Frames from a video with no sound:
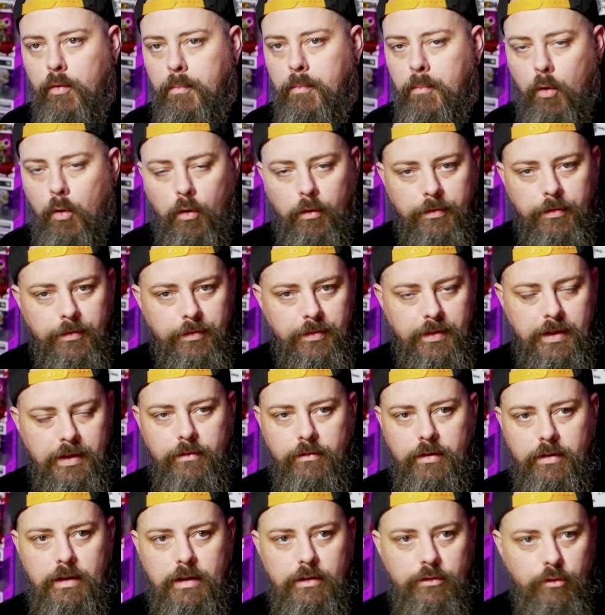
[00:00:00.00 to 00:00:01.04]
and more
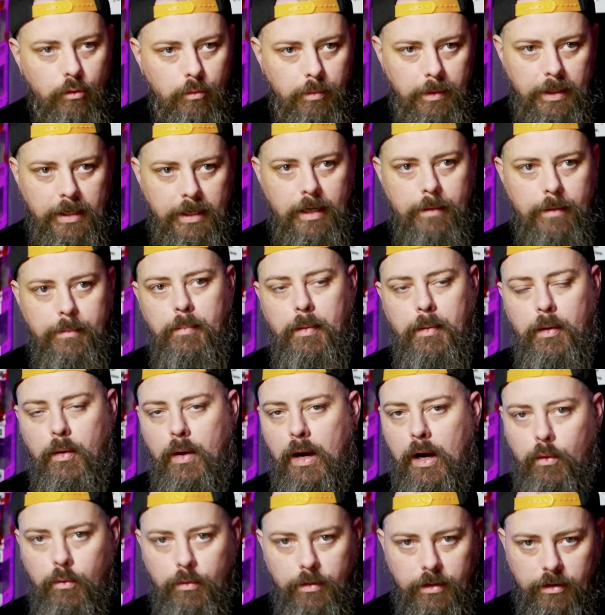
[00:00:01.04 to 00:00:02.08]
theories opening up about
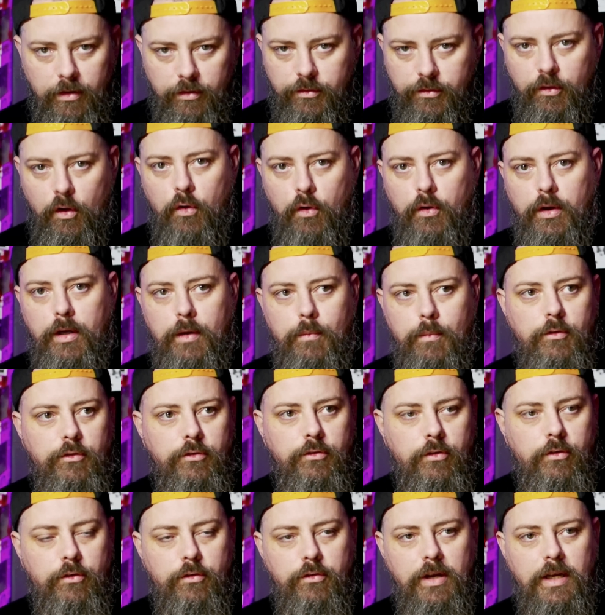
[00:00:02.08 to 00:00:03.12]
how this knocking was
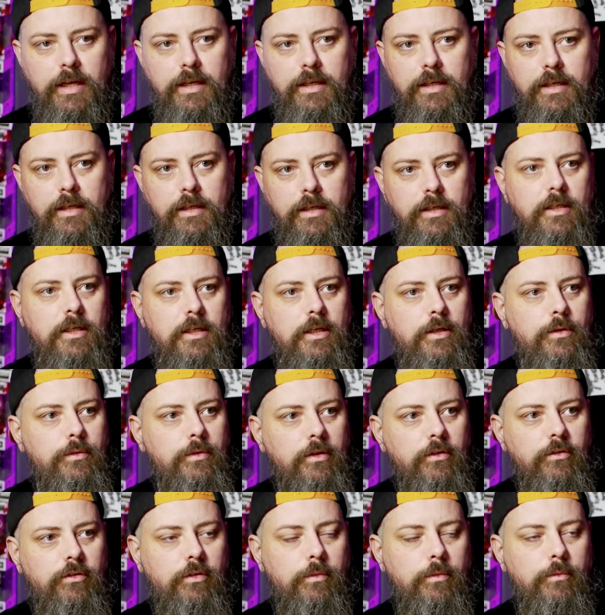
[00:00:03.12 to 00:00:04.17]
created,
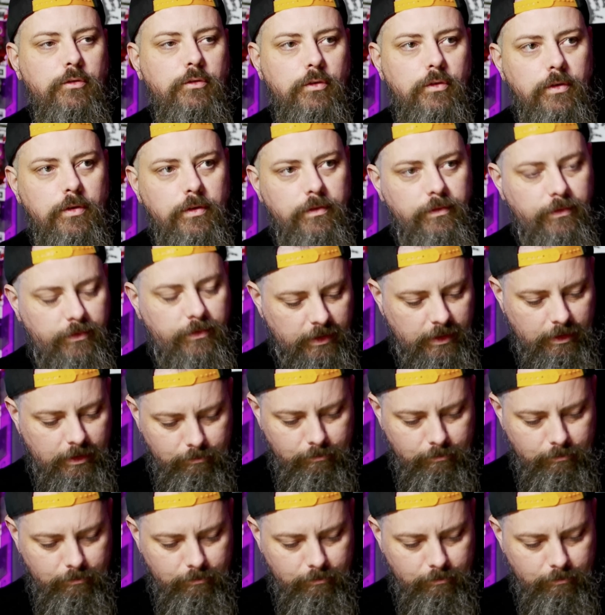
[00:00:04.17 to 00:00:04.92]
including some sort of